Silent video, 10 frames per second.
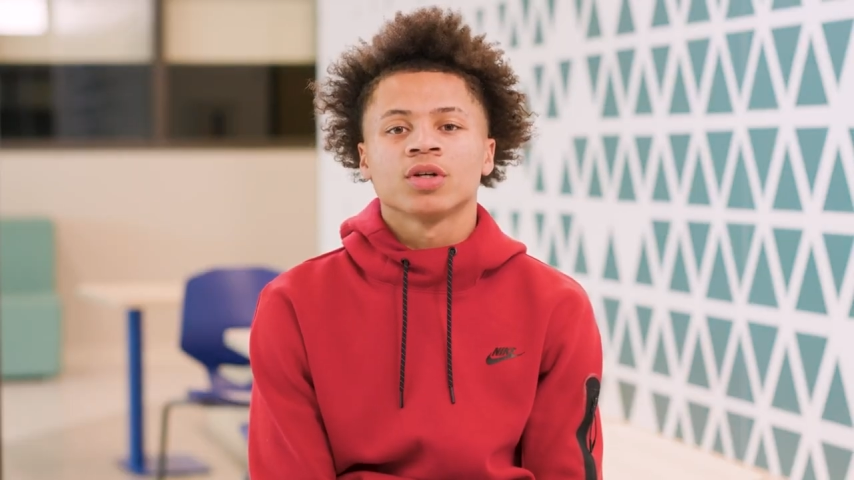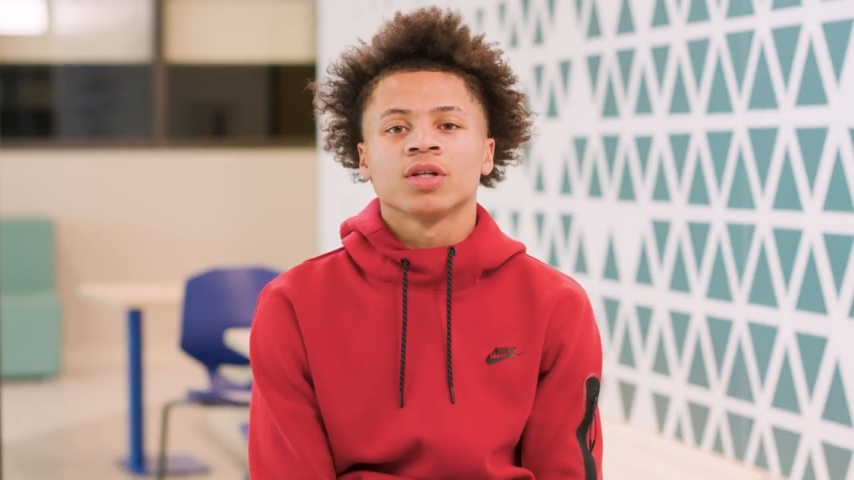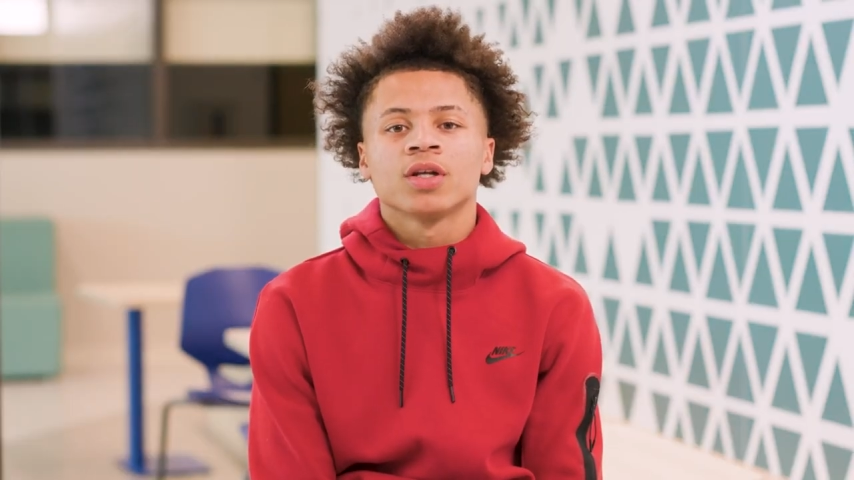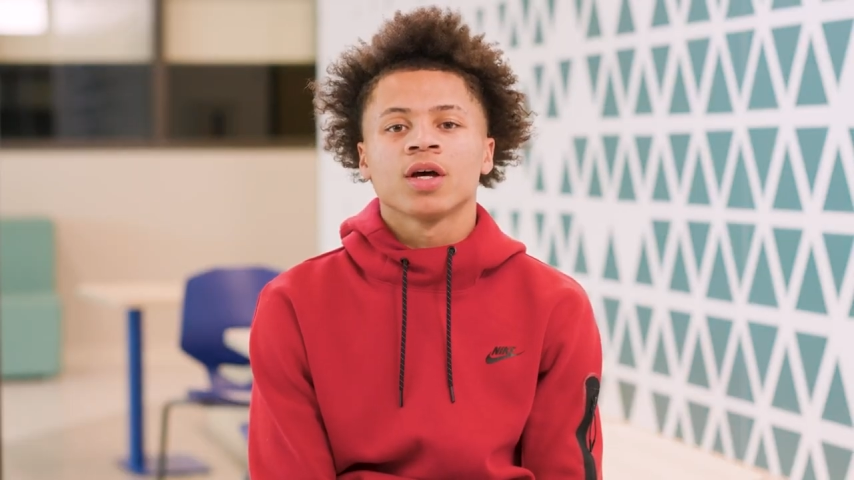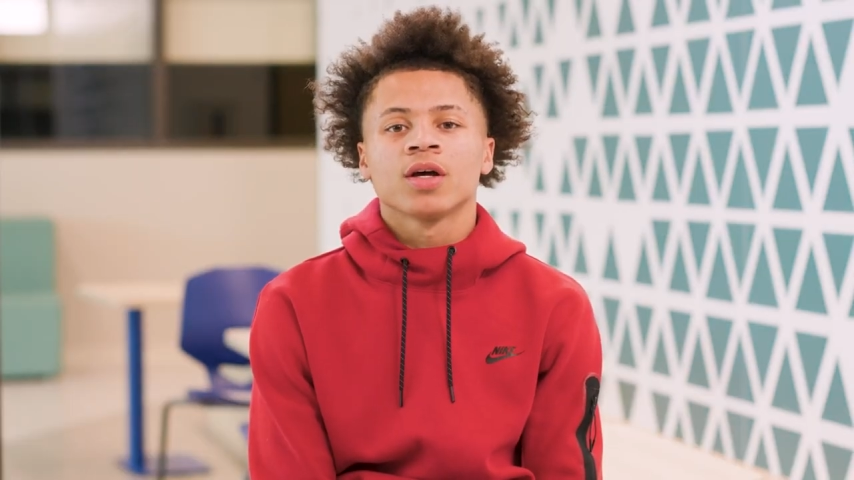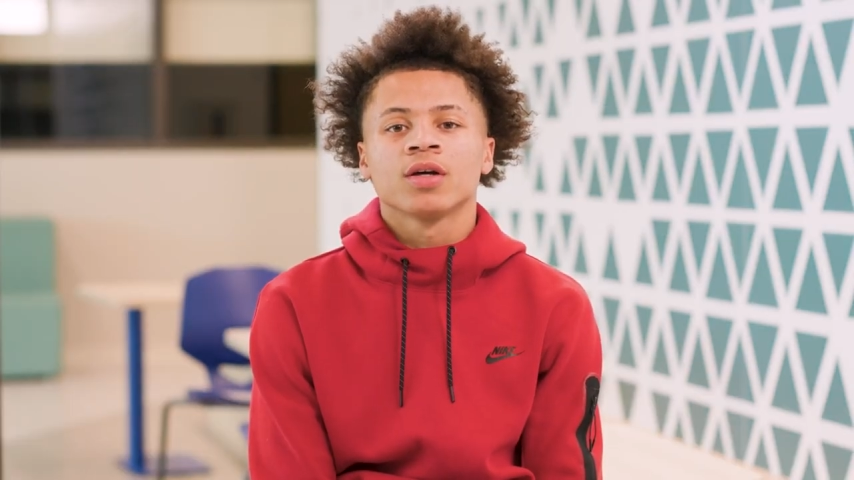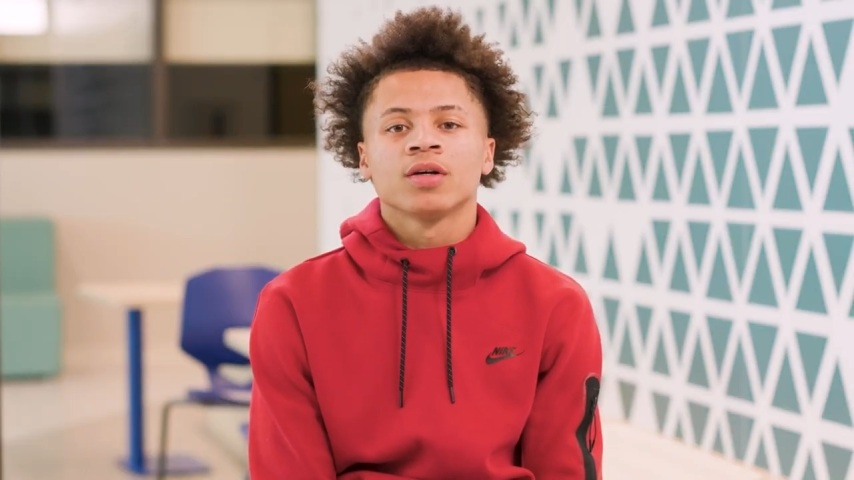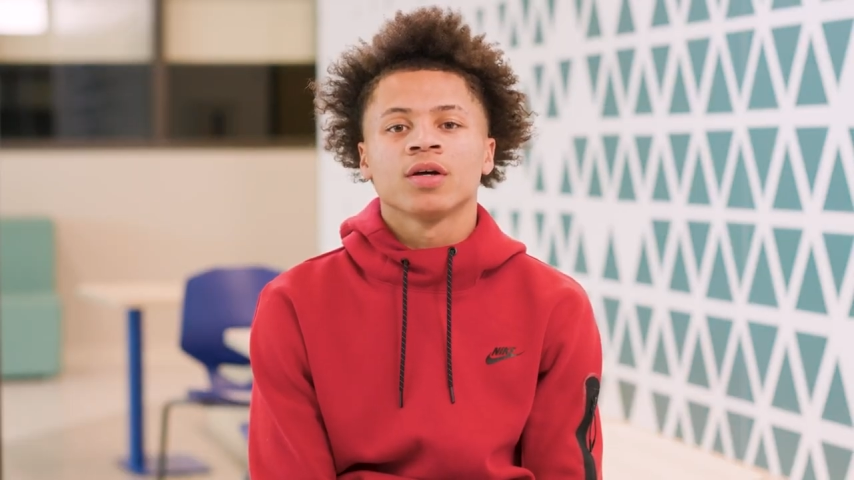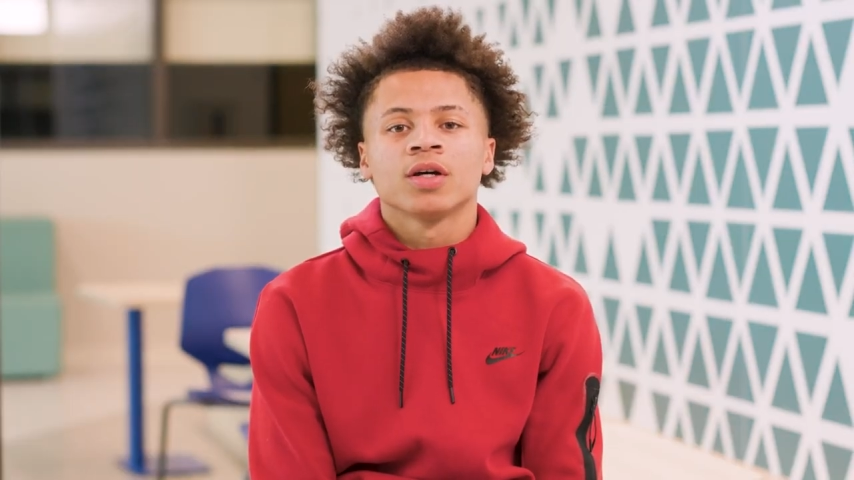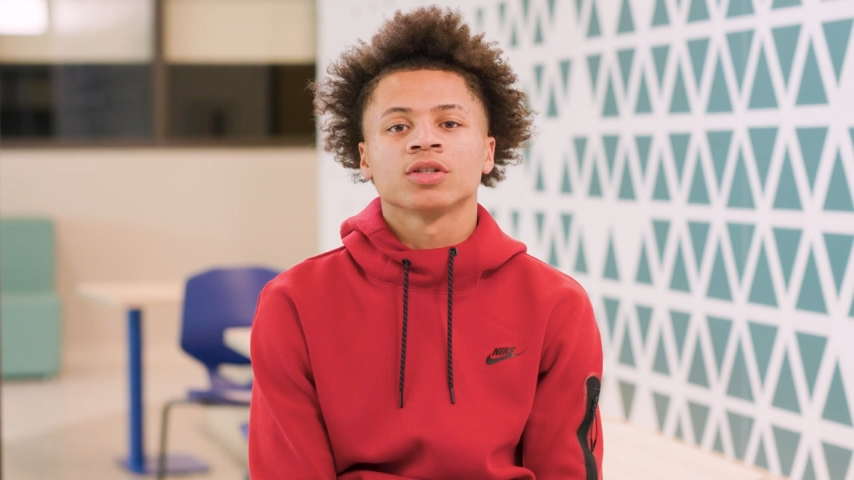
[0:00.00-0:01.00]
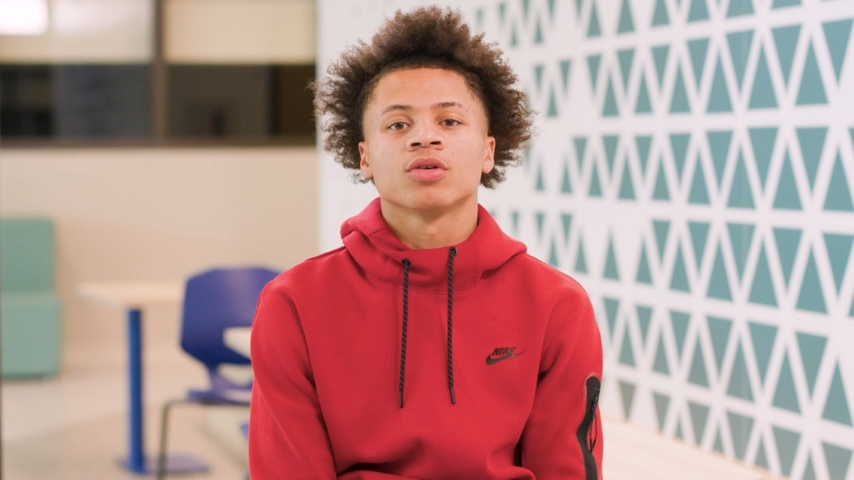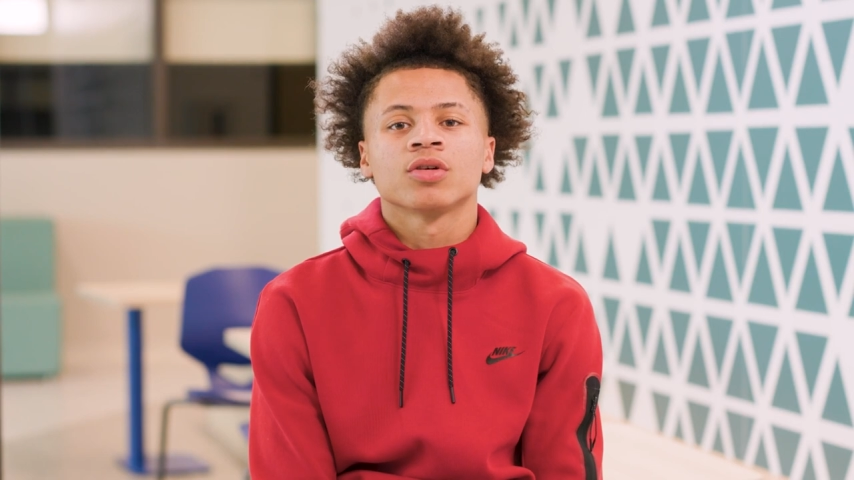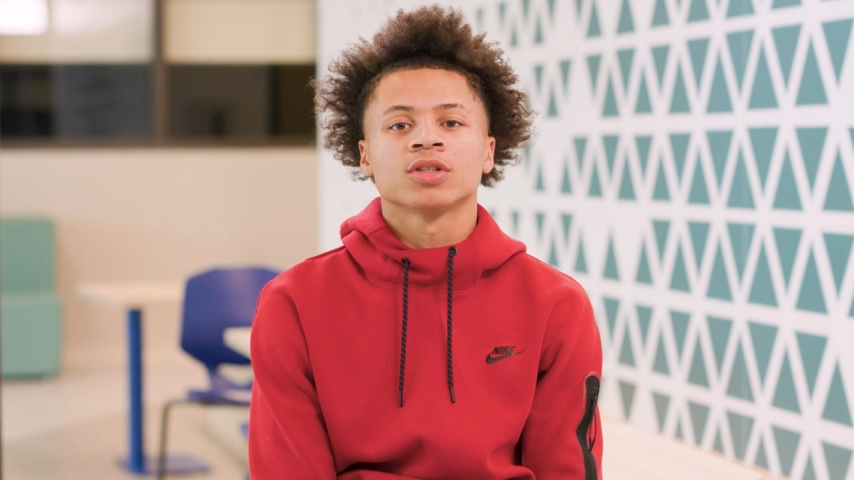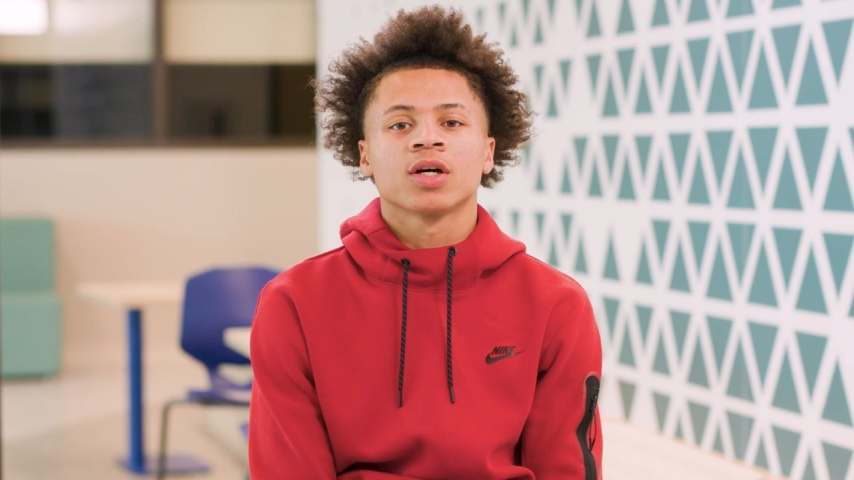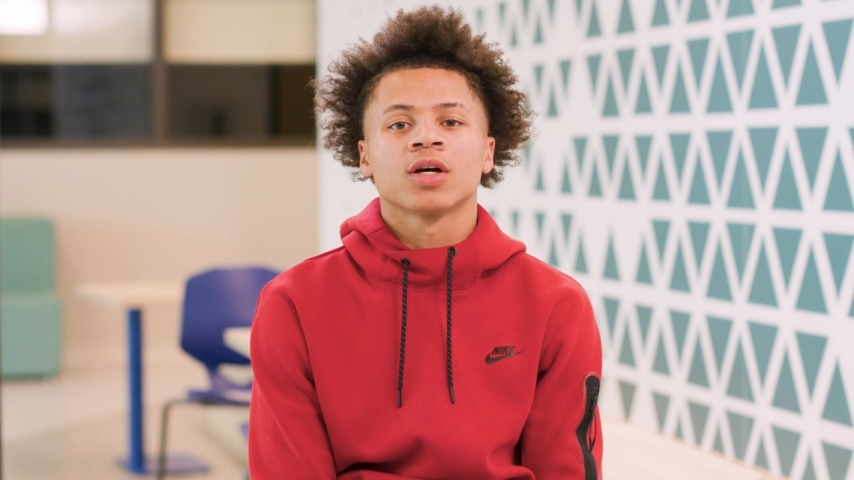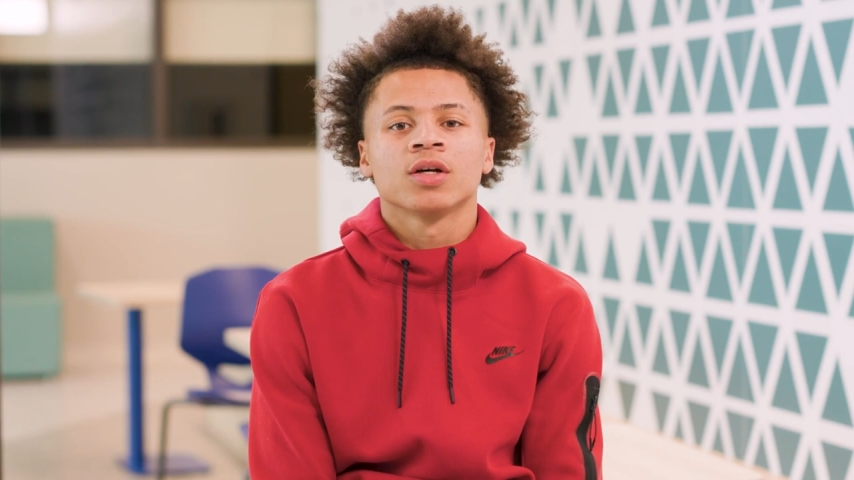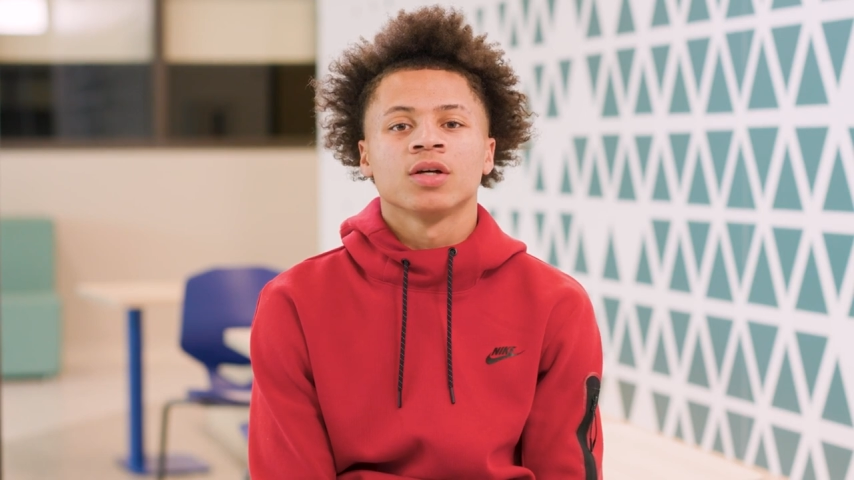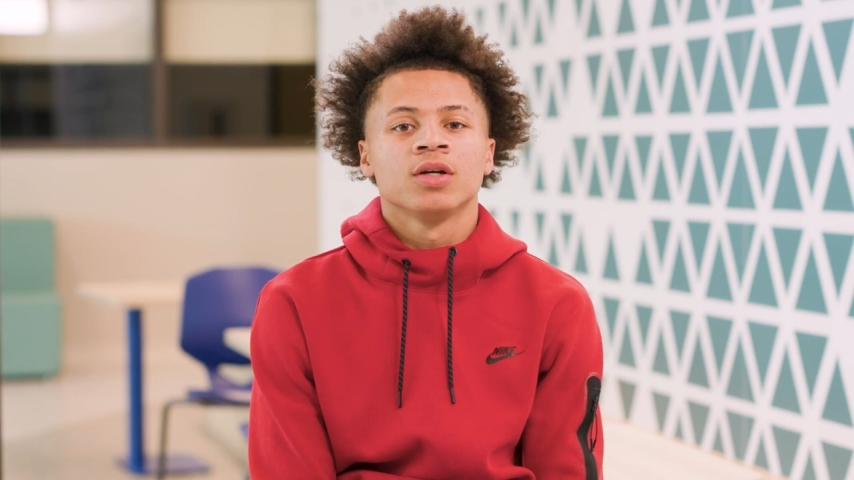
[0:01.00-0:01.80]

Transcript: and that as long as I